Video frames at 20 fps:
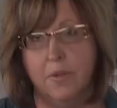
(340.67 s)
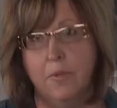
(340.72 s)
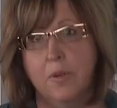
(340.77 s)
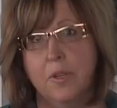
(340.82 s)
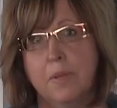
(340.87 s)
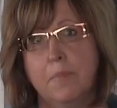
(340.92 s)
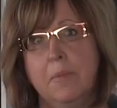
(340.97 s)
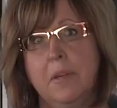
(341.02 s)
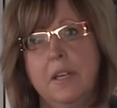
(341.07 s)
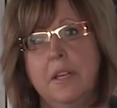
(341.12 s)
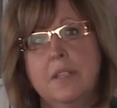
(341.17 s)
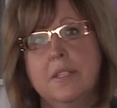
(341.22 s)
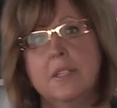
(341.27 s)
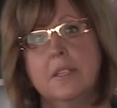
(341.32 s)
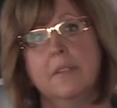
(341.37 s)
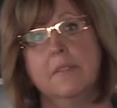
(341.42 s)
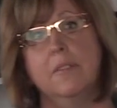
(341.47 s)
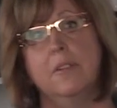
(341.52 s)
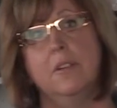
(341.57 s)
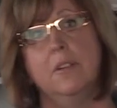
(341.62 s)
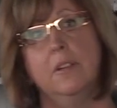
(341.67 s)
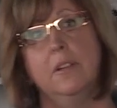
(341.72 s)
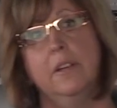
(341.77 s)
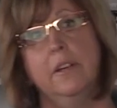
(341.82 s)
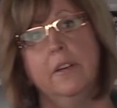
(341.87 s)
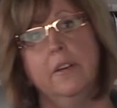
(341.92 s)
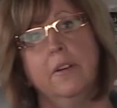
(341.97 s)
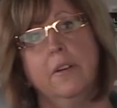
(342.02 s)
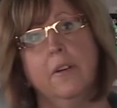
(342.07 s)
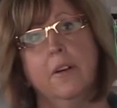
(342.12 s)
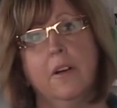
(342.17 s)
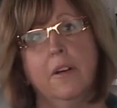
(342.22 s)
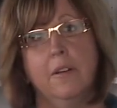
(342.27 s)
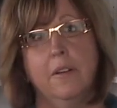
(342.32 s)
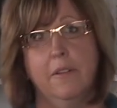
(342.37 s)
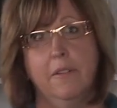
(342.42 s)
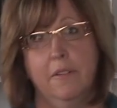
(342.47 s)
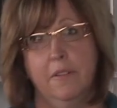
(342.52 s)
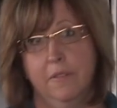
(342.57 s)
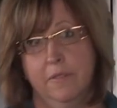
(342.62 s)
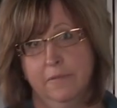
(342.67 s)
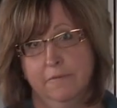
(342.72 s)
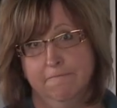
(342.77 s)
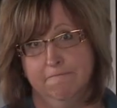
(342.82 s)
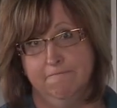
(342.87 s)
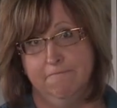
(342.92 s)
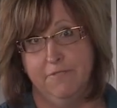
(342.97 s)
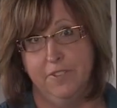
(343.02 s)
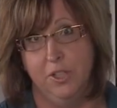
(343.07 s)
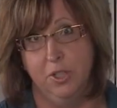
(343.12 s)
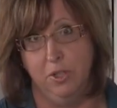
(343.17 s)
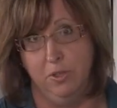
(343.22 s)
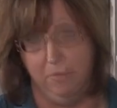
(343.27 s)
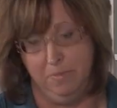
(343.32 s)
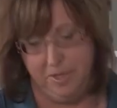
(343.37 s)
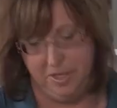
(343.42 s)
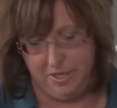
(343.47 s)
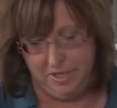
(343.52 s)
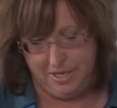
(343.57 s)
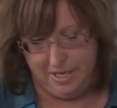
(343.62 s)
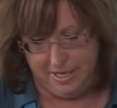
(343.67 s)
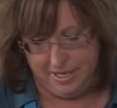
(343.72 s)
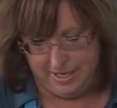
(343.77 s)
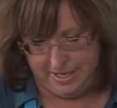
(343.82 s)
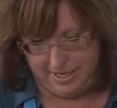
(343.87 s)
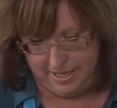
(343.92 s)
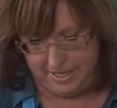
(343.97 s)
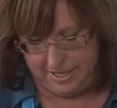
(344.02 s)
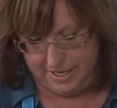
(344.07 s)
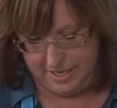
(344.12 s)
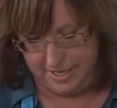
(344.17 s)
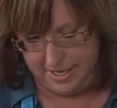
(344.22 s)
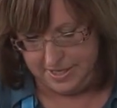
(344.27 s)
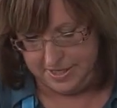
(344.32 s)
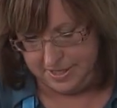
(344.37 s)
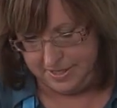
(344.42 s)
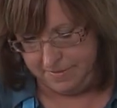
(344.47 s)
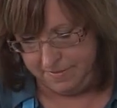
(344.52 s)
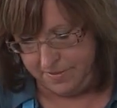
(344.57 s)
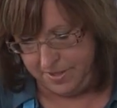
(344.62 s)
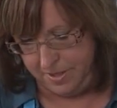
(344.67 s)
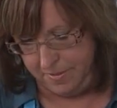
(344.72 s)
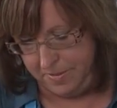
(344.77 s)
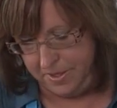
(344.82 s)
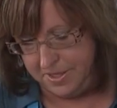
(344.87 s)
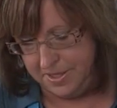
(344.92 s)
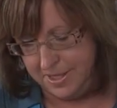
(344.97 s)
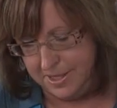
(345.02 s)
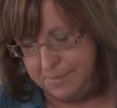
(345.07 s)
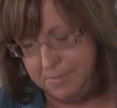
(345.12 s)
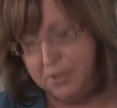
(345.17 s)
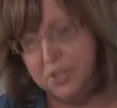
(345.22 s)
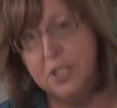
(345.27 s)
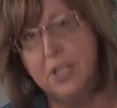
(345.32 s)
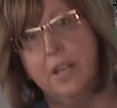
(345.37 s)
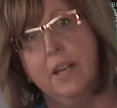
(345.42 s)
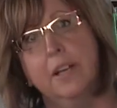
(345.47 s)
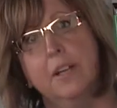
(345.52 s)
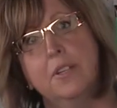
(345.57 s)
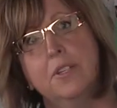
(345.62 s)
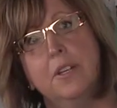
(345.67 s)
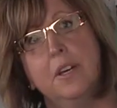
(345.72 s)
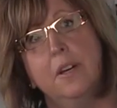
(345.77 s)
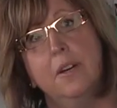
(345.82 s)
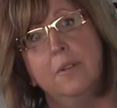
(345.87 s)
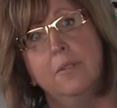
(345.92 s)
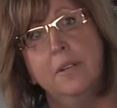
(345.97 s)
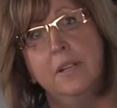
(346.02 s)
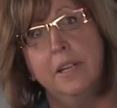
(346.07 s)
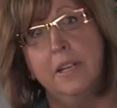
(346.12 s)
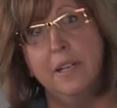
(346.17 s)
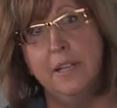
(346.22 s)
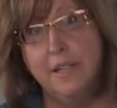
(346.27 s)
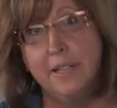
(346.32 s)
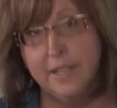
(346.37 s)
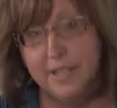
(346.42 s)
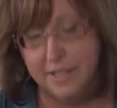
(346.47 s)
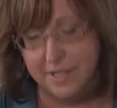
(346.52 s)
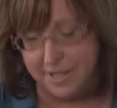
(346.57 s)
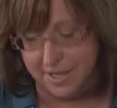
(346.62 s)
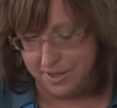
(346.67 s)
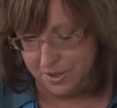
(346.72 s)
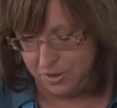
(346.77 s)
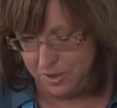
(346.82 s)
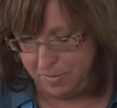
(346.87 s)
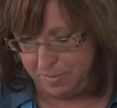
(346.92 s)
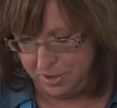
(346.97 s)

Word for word: it with a piece of clear film, adhesive film. This is Protecto. It not only